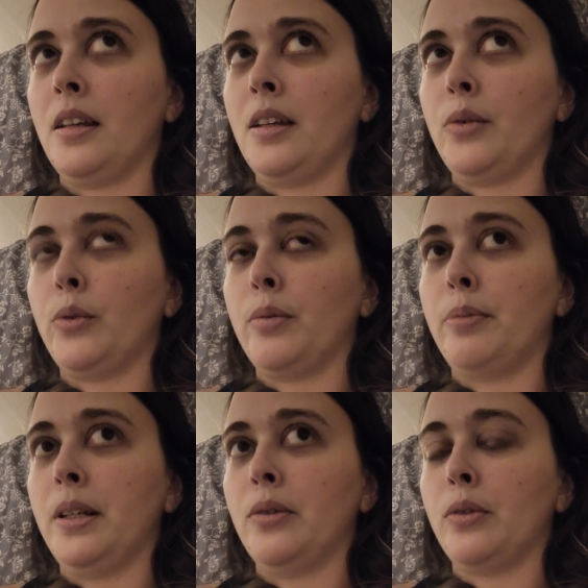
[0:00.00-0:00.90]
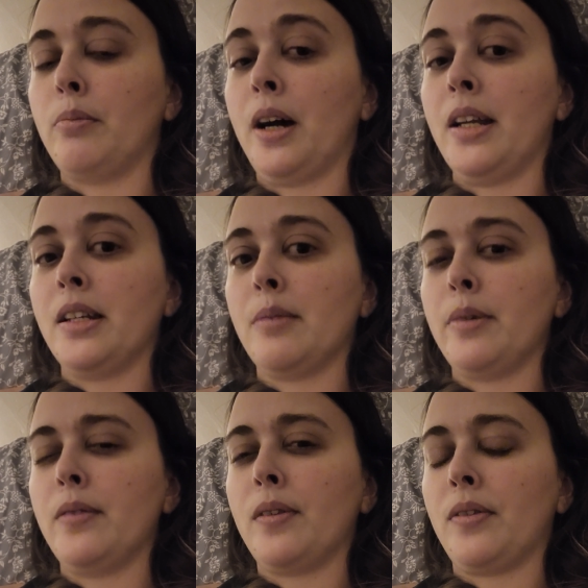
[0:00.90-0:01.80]
it would be reminding
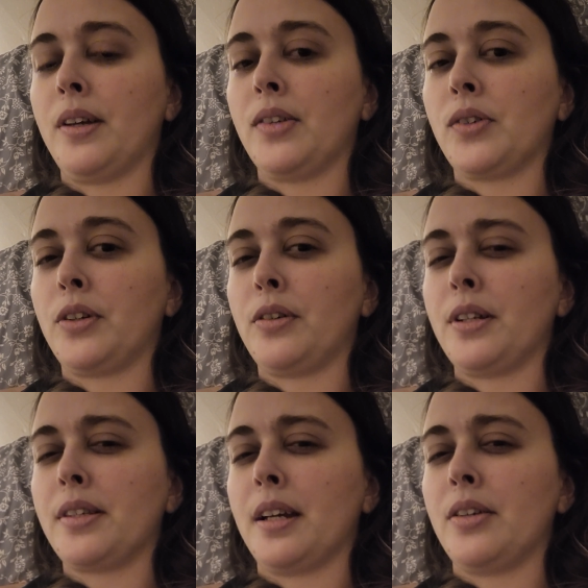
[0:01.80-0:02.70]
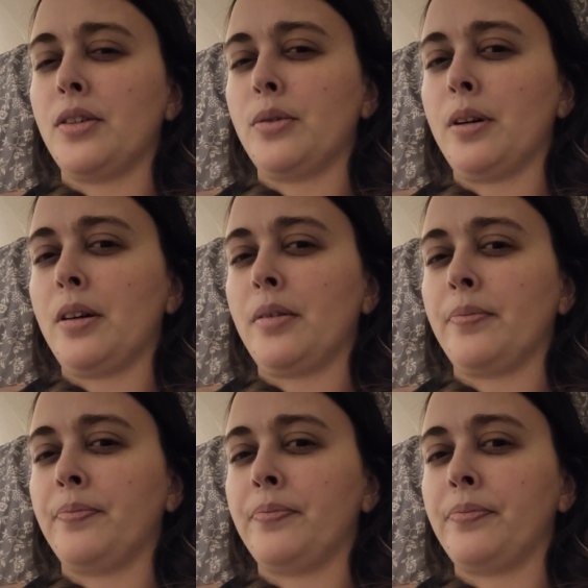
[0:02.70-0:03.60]
me of the things I'd already said to her,
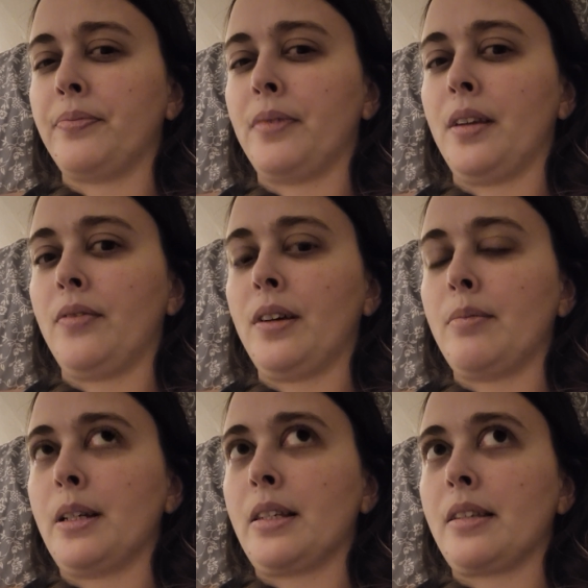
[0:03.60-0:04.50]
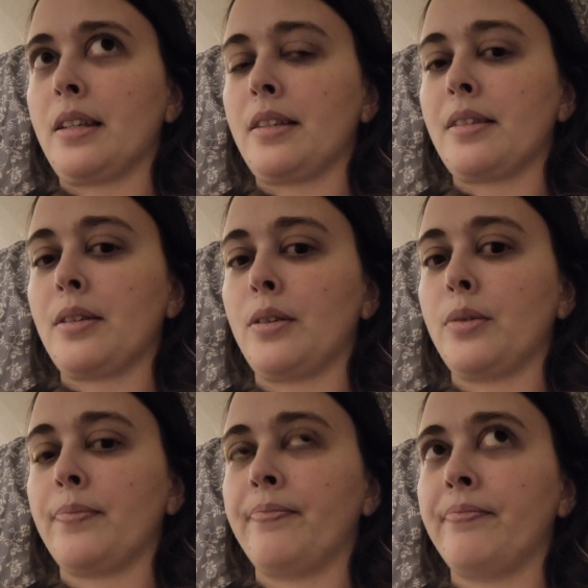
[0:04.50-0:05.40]
if that makes sense.
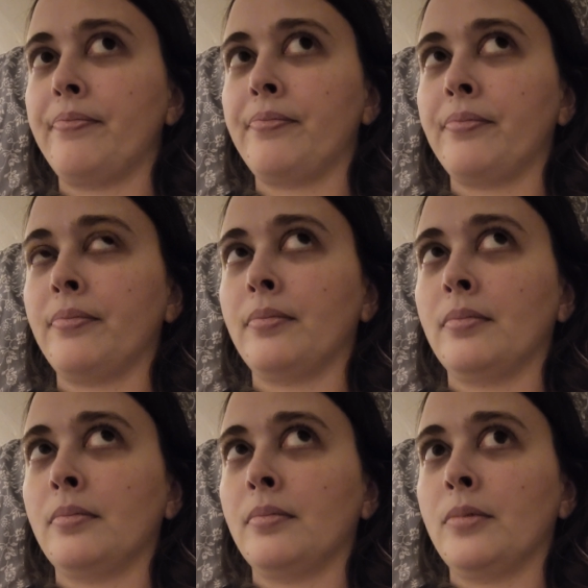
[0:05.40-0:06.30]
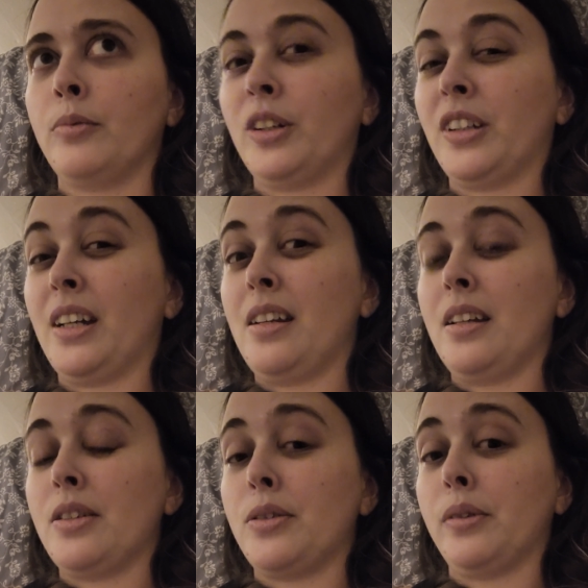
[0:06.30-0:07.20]
So, which I
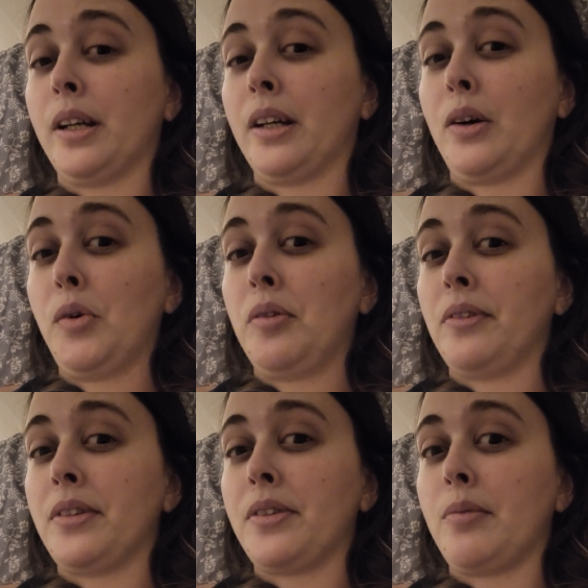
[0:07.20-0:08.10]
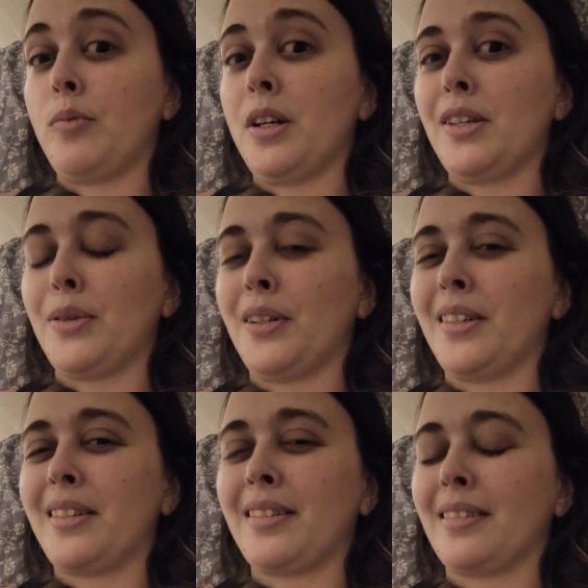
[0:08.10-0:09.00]
needed to let go of in some way, so
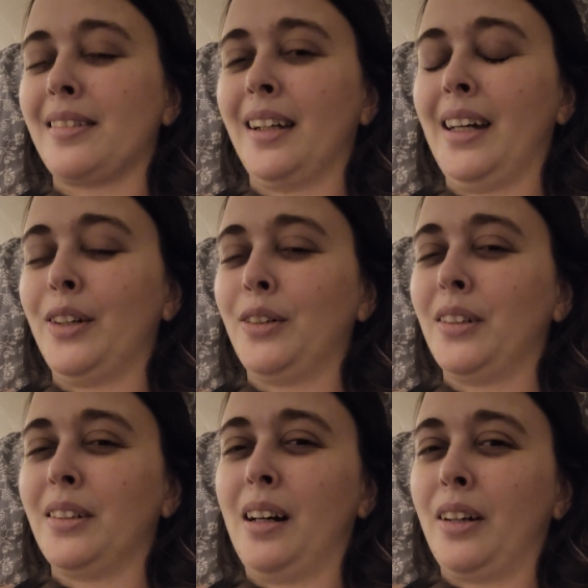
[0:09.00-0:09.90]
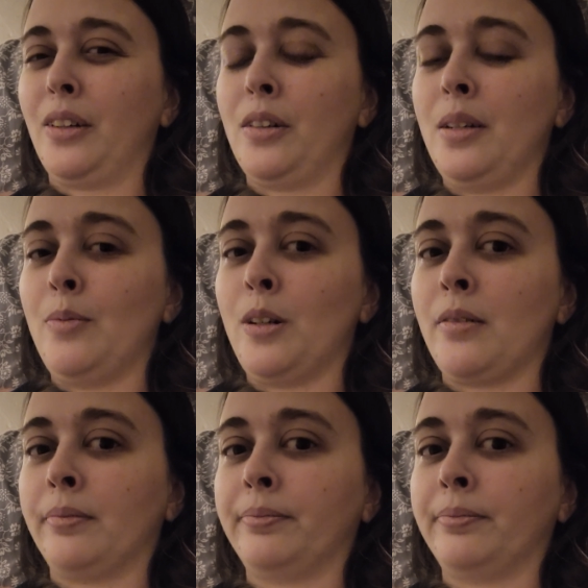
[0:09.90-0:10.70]
I couldn't talk to her anymore.